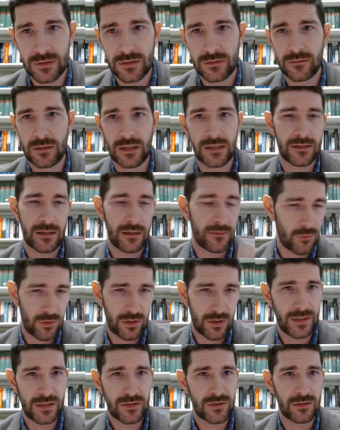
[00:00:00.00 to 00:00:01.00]
as I've
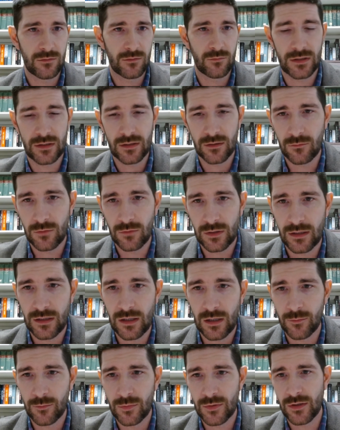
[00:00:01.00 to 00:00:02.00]
already mentioned, what the
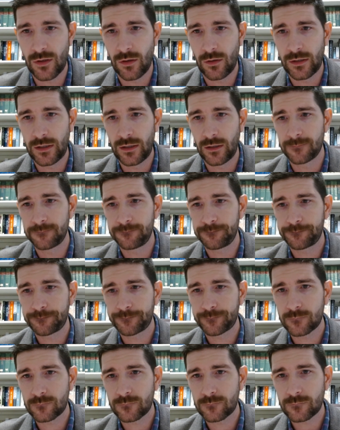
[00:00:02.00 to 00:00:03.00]
numbers are here.
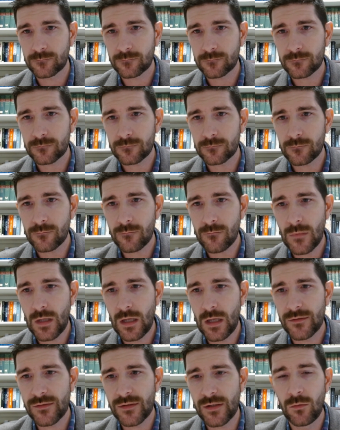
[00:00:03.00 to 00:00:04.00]

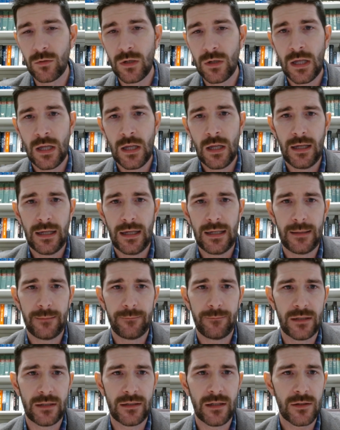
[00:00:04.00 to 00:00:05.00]
So
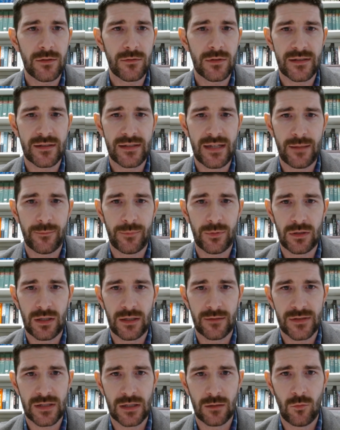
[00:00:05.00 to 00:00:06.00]
another example
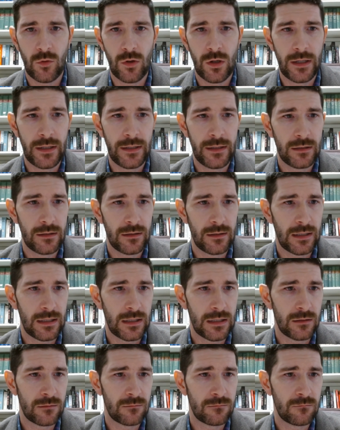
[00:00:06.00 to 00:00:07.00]
of someone
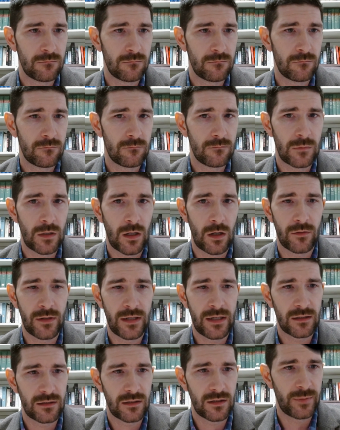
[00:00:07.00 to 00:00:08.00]

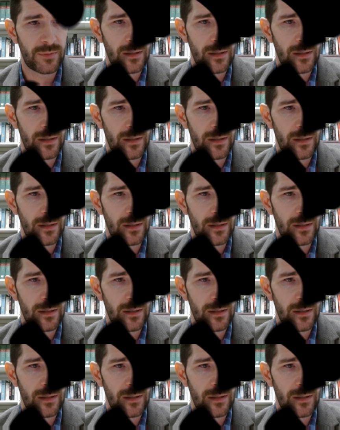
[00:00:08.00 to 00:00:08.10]
earning a little bit